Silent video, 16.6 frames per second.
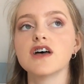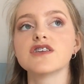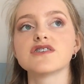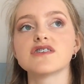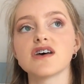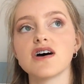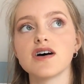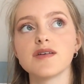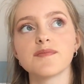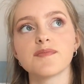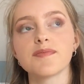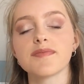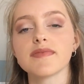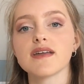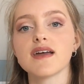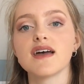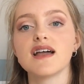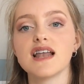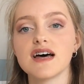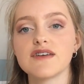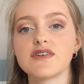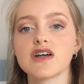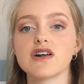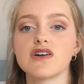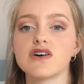So
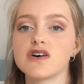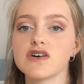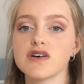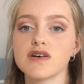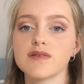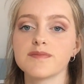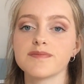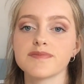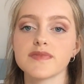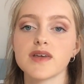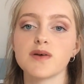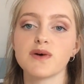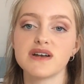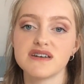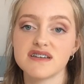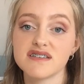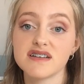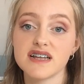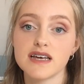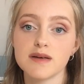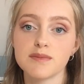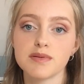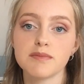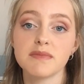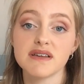11 o'clock, I went to
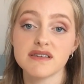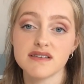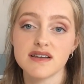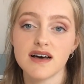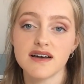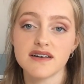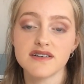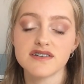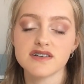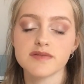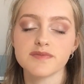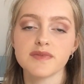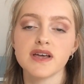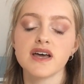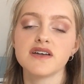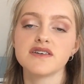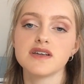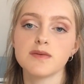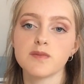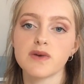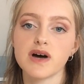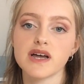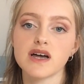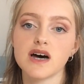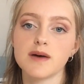sleep, missed lunch, didn't
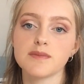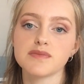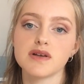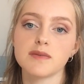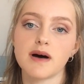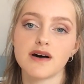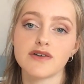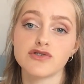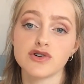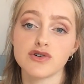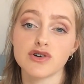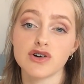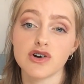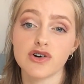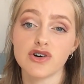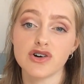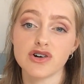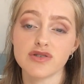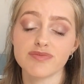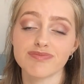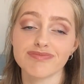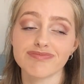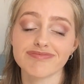wake up till about 4 o'clock.